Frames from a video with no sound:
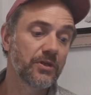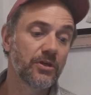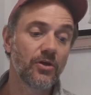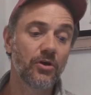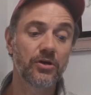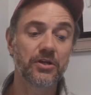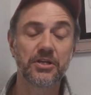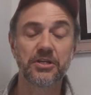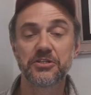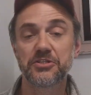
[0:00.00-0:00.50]

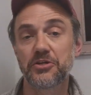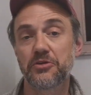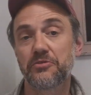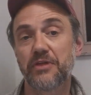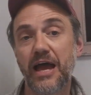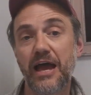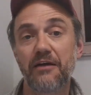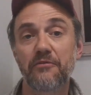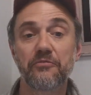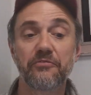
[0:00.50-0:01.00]
You're going to do
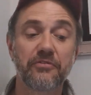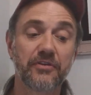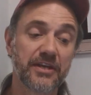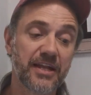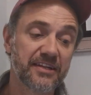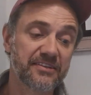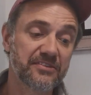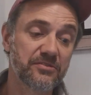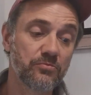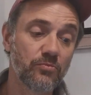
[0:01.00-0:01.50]
that for
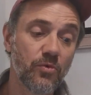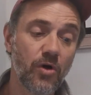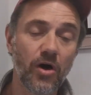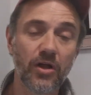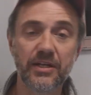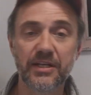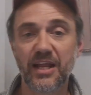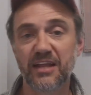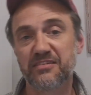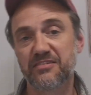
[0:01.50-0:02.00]
lesson
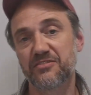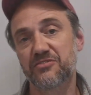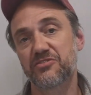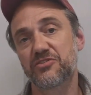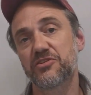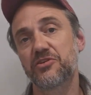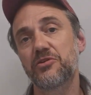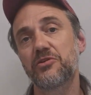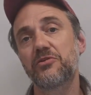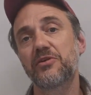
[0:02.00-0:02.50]
one, lesson
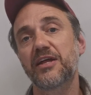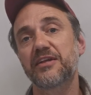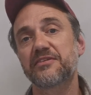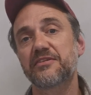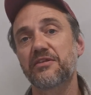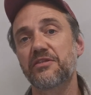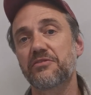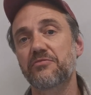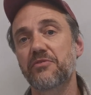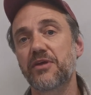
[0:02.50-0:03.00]
two,
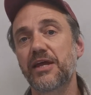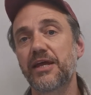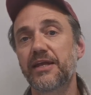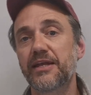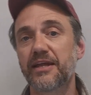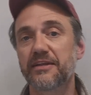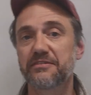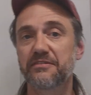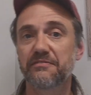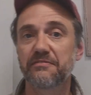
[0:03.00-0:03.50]
lesson
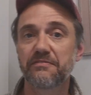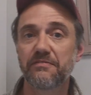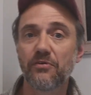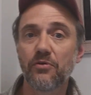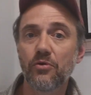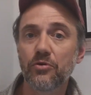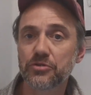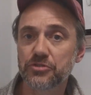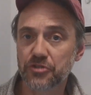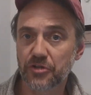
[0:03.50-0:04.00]
three, lesson
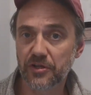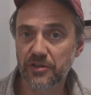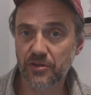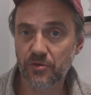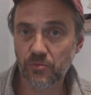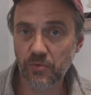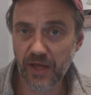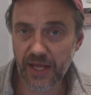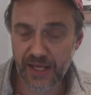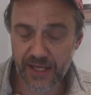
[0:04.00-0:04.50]
four during
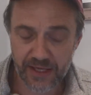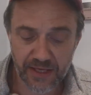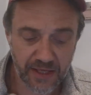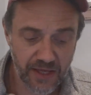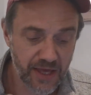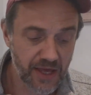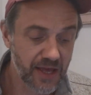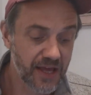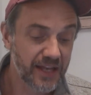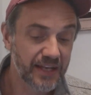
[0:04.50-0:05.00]
the week.